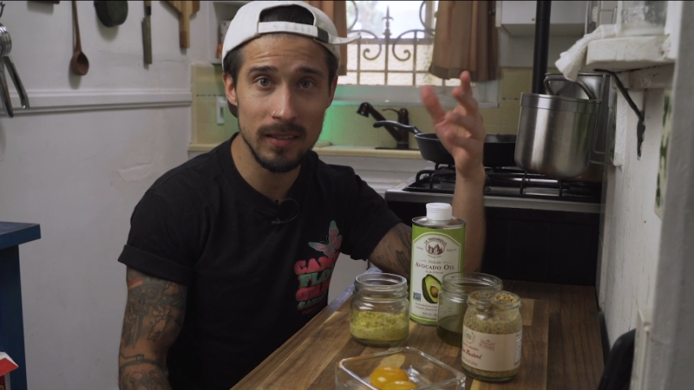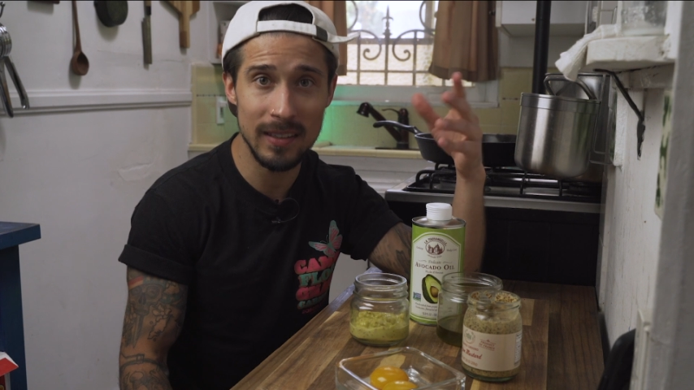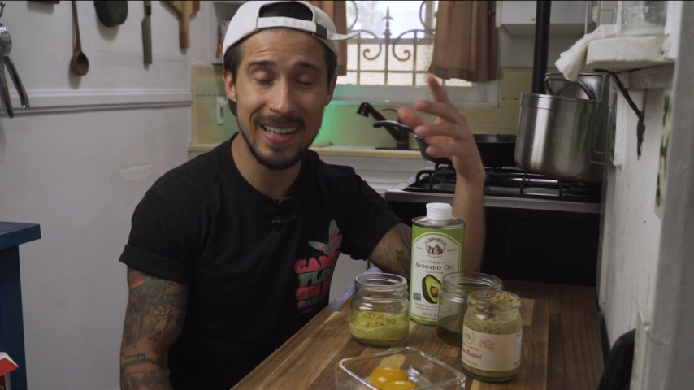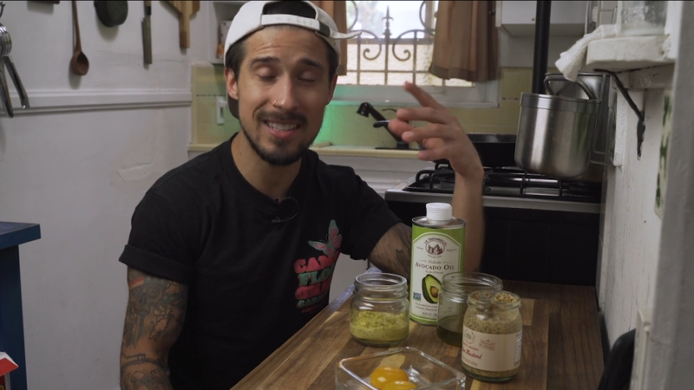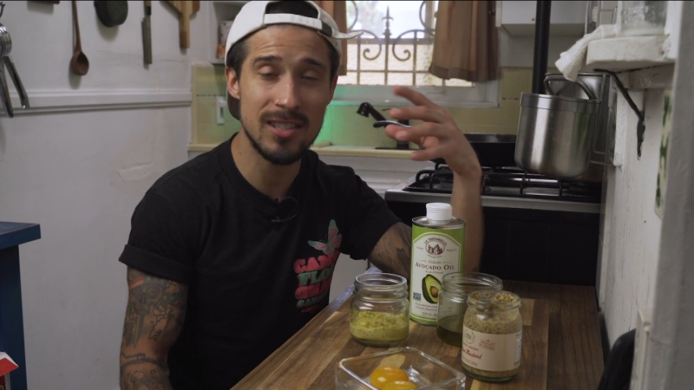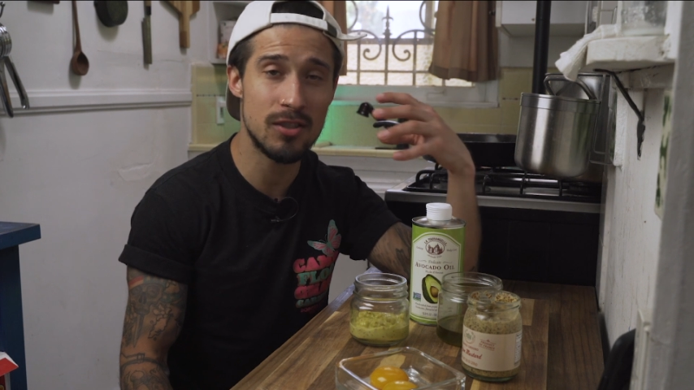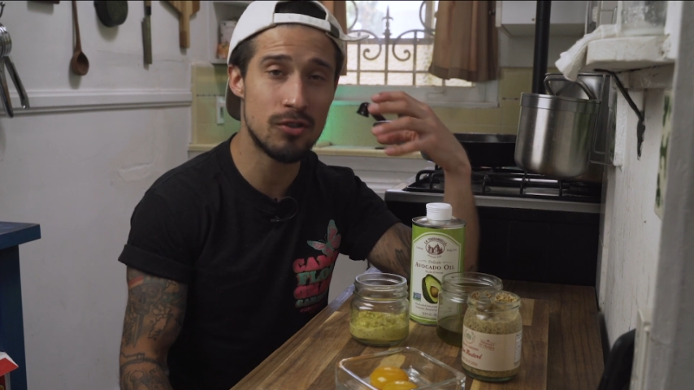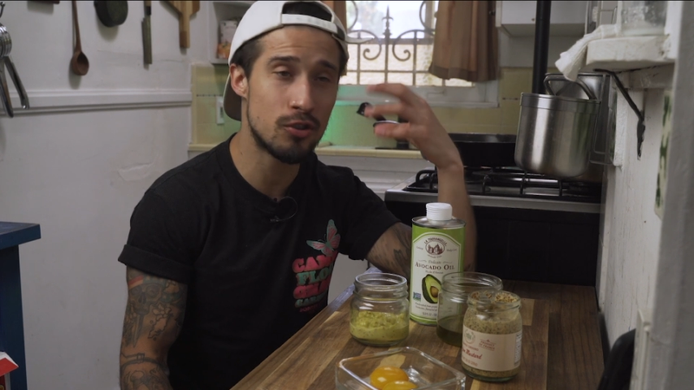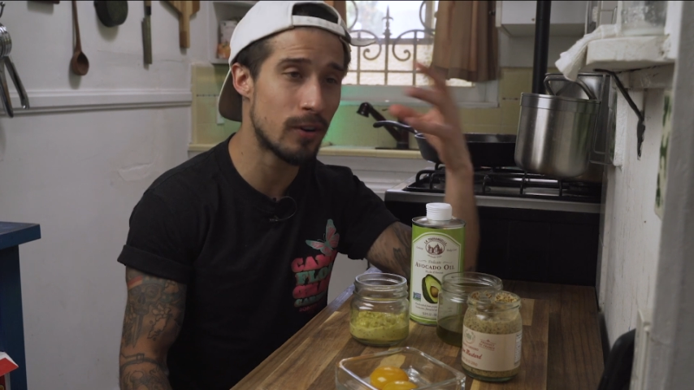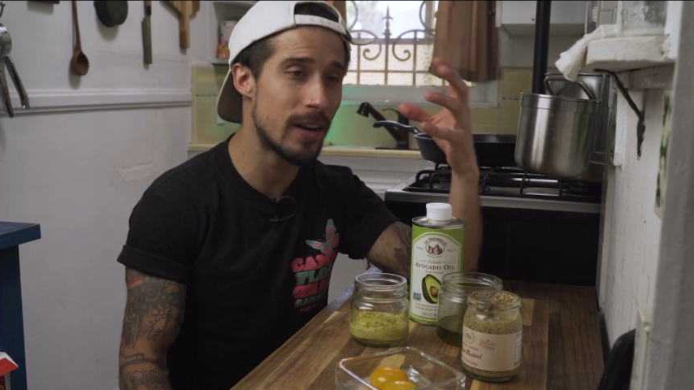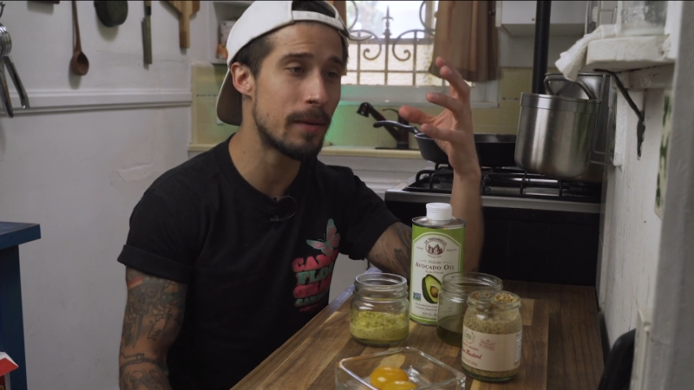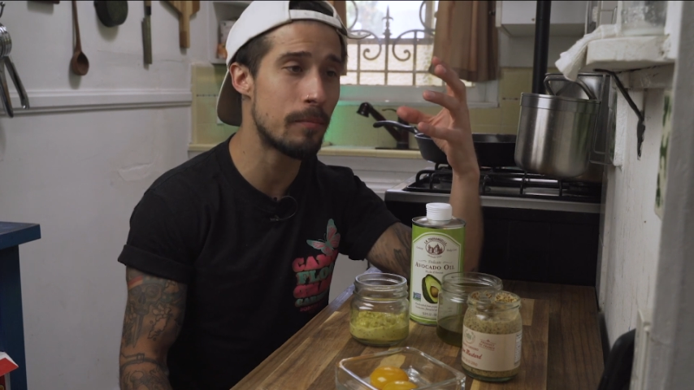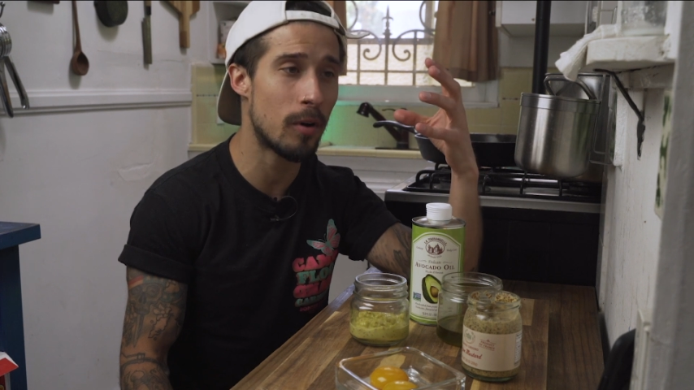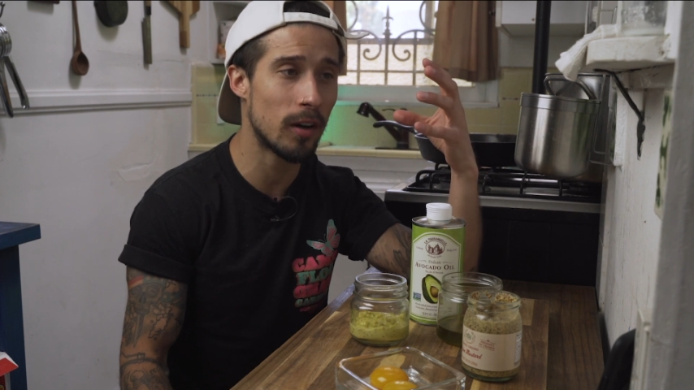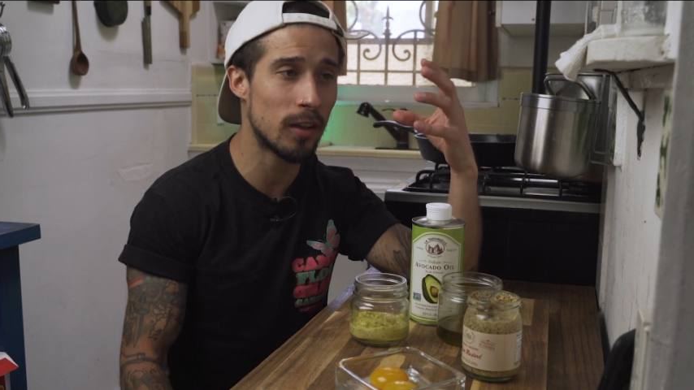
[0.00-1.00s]
that's
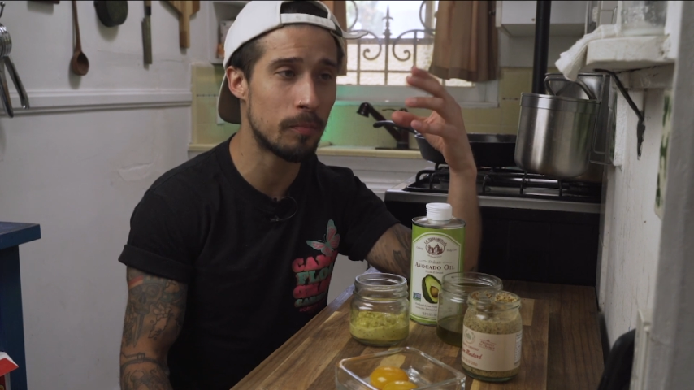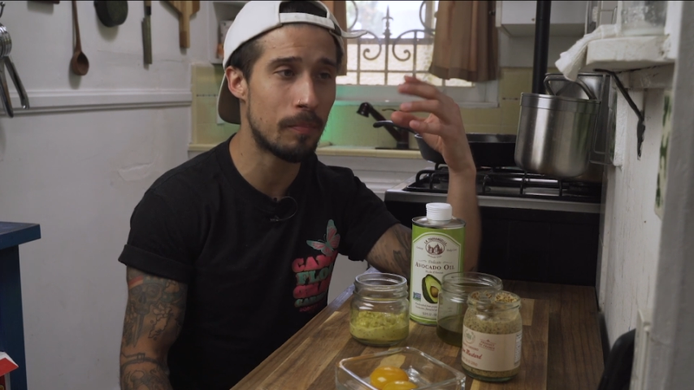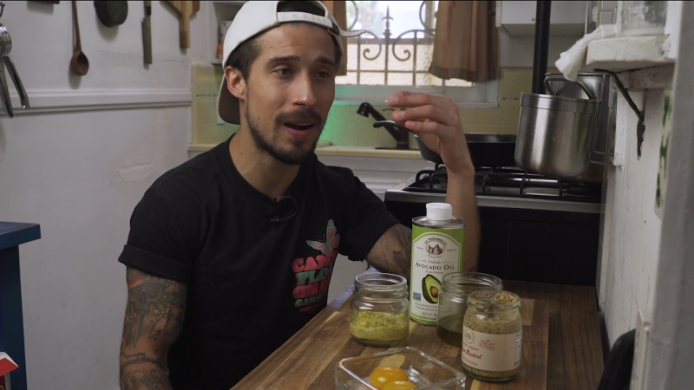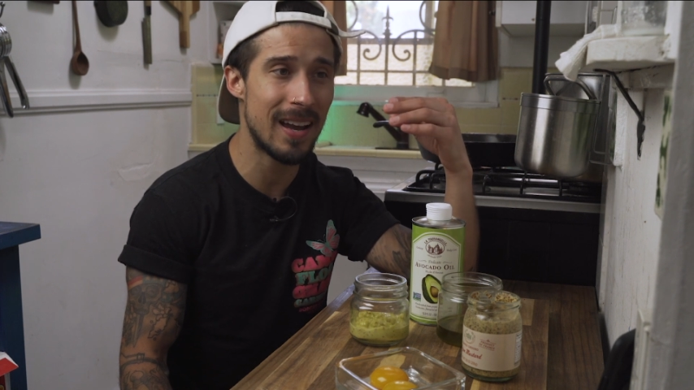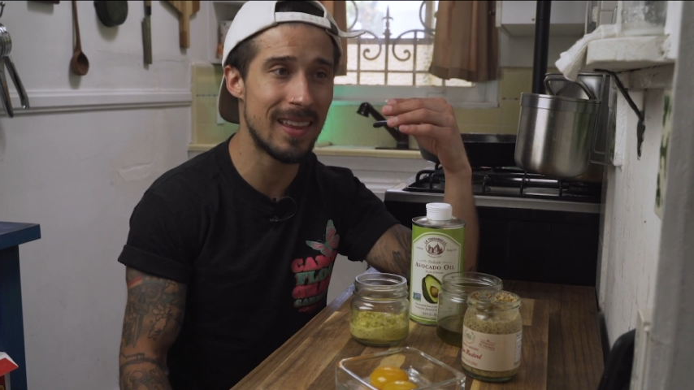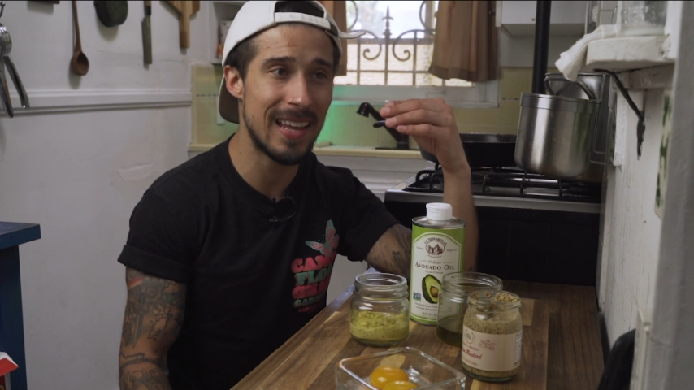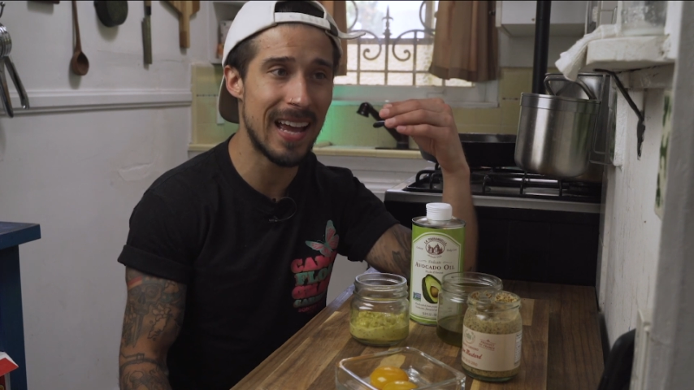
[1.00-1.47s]
trademarked by